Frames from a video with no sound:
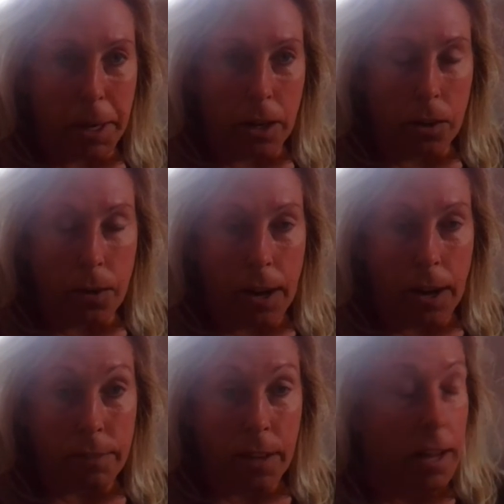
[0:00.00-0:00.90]
the
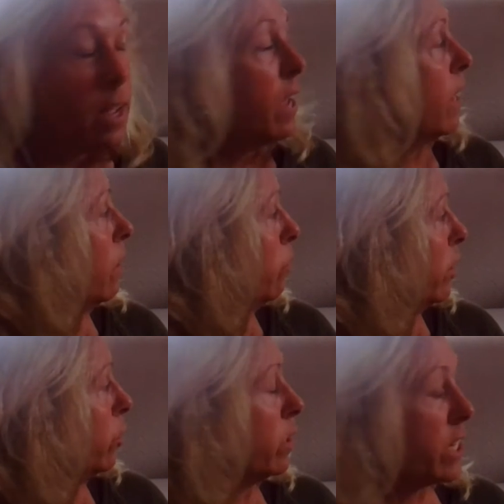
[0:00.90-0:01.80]
paragraph. And
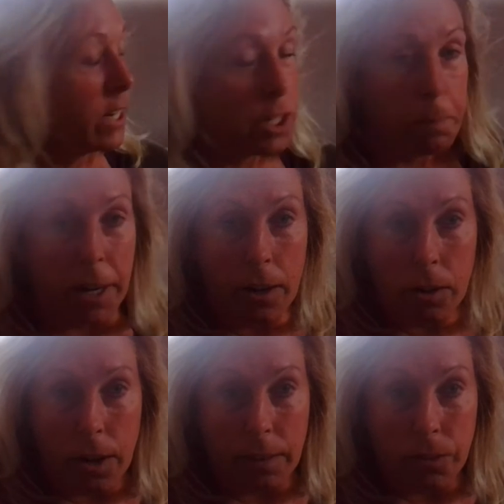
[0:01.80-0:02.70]
when you indent a
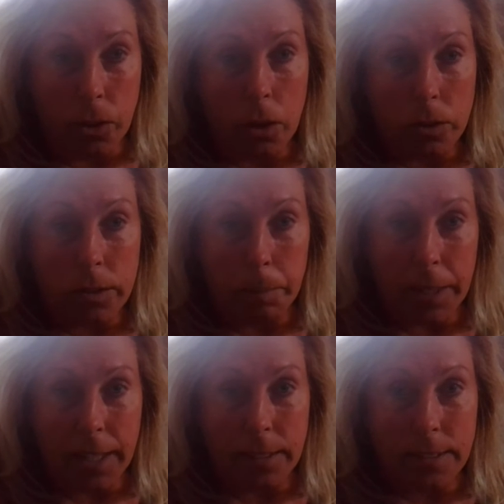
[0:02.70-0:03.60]
paragraph, you know
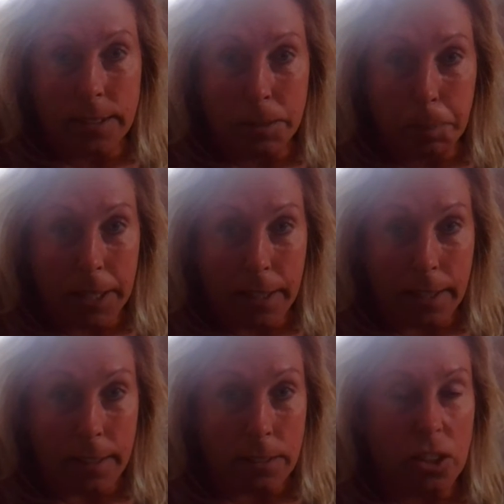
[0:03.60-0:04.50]
somebody else is
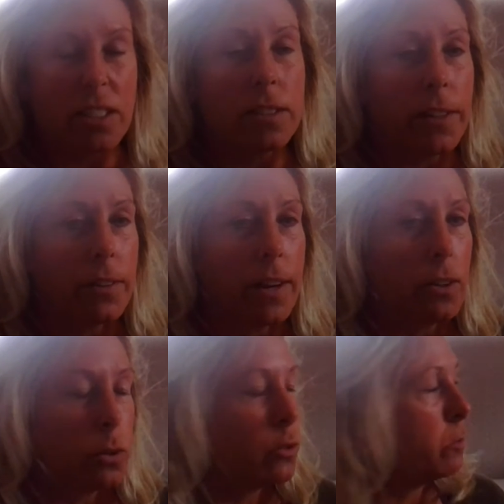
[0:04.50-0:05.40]
speaking. So let's figure out